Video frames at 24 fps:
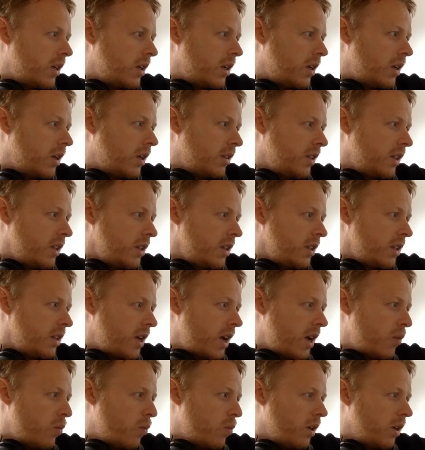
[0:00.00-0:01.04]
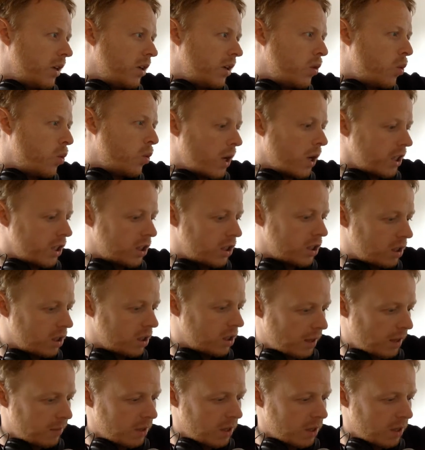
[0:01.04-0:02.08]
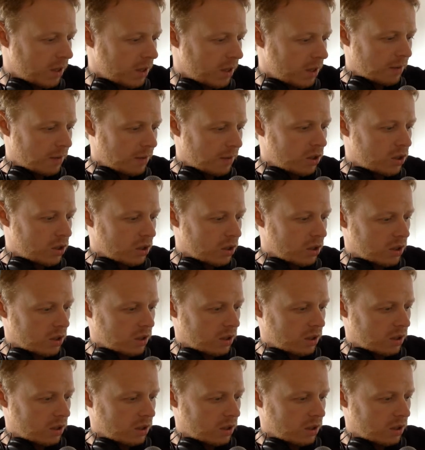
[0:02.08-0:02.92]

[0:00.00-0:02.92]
think it's the A1 Quad. Let me just